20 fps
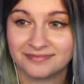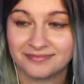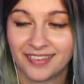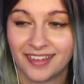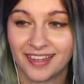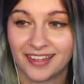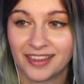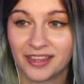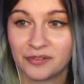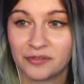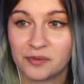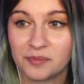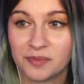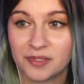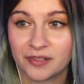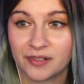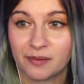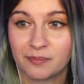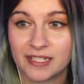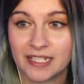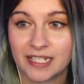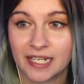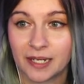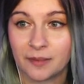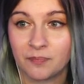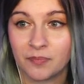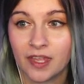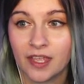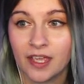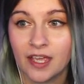The rooms are empty.
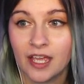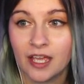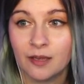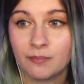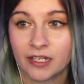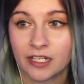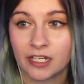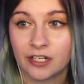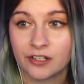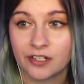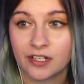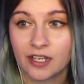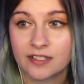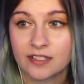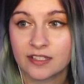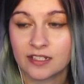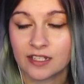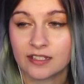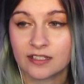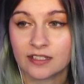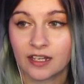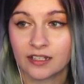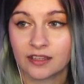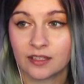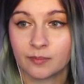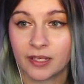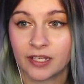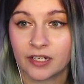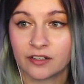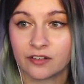My curiosity has got the
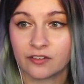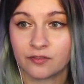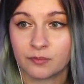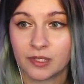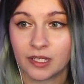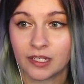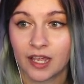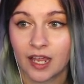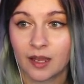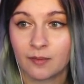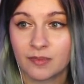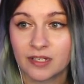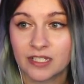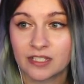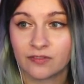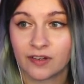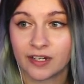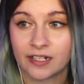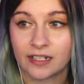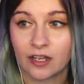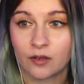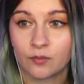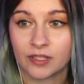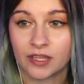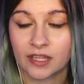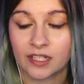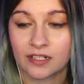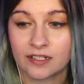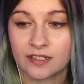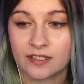better of me. I must find out what
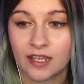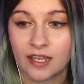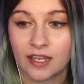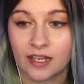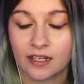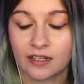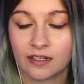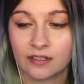they're saying.